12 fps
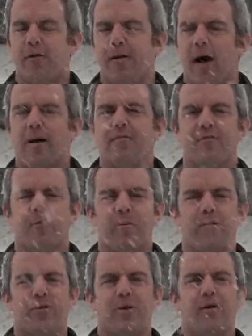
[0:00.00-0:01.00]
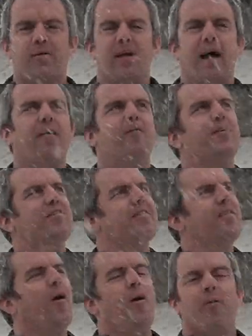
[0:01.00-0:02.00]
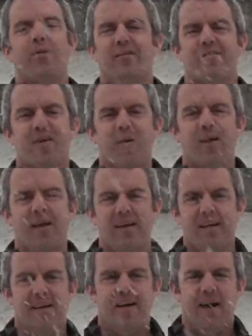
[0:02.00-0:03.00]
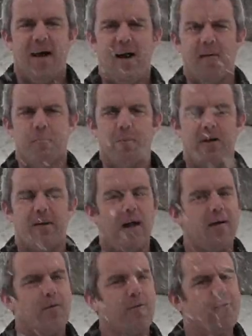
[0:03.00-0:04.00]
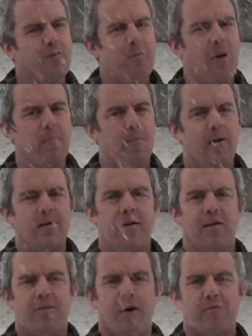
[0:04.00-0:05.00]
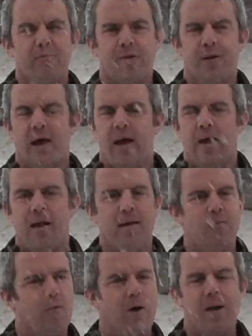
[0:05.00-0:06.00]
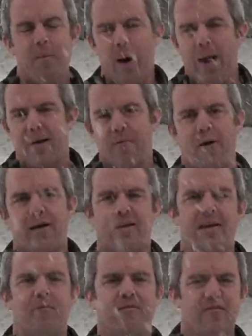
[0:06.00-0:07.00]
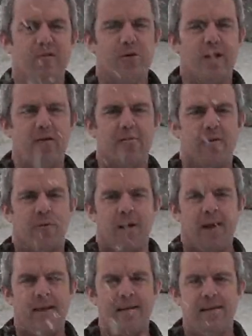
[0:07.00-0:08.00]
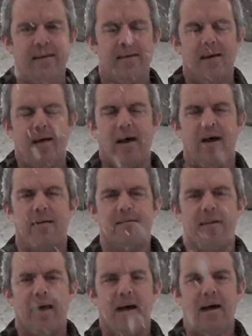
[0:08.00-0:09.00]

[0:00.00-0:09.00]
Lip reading: are not super thrilled to have the snow this early. But I don't know if you remember, I did a thought for the day way back where I came and stood here in the rain. And